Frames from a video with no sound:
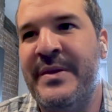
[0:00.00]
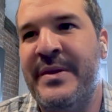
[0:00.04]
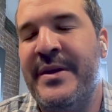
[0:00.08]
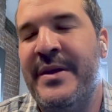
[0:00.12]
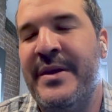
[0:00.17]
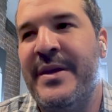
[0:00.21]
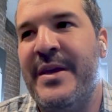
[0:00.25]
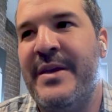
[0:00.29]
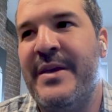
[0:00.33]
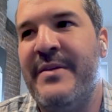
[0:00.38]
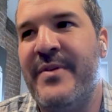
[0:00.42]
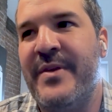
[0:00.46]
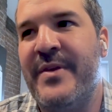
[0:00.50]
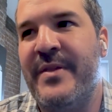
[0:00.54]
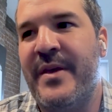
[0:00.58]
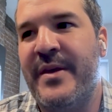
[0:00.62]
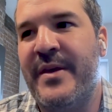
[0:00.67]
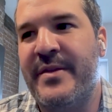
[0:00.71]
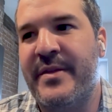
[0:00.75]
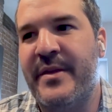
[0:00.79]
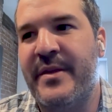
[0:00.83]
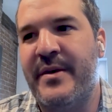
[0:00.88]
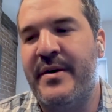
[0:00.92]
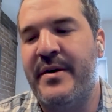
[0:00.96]
even like
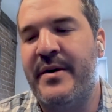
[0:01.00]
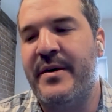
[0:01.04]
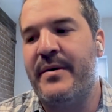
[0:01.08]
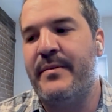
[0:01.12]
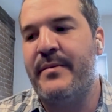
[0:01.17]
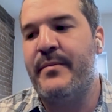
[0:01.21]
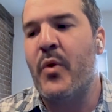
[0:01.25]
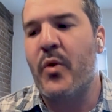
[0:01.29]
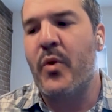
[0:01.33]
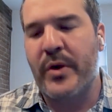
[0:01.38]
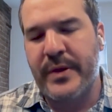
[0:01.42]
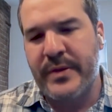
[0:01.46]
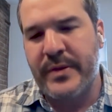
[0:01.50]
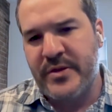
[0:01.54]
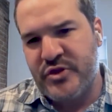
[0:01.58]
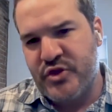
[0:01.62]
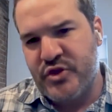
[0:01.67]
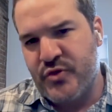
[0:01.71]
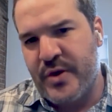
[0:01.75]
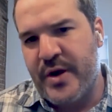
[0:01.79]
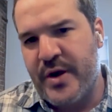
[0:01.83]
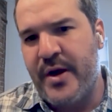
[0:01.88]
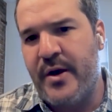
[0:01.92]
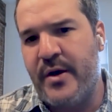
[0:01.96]
the Morgan
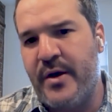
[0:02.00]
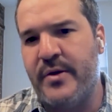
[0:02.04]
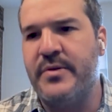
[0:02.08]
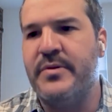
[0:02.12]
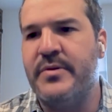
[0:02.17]
Luttrell,